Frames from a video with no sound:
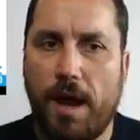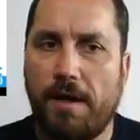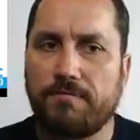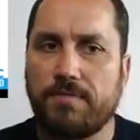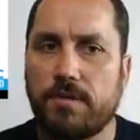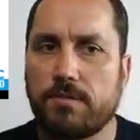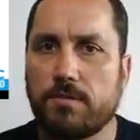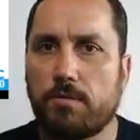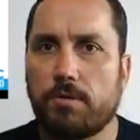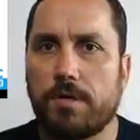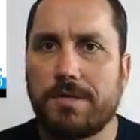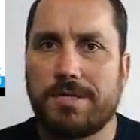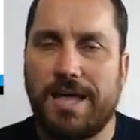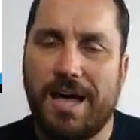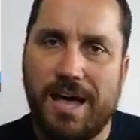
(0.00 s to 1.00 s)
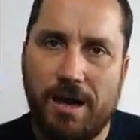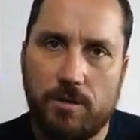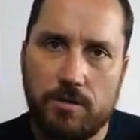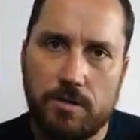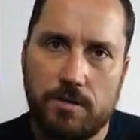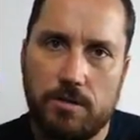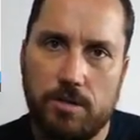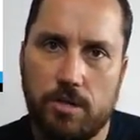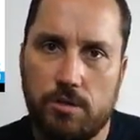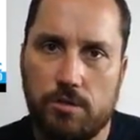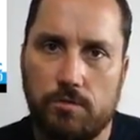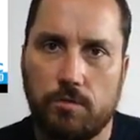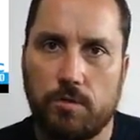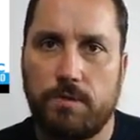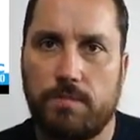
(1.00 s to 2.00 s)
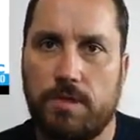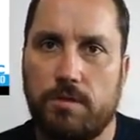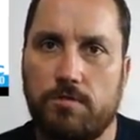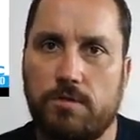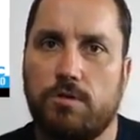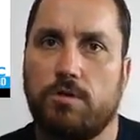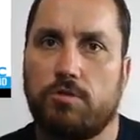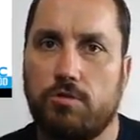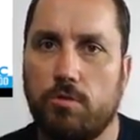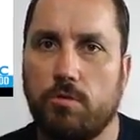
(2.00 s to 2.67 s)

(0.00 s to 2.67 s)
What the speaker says: how to really be using the tools out there.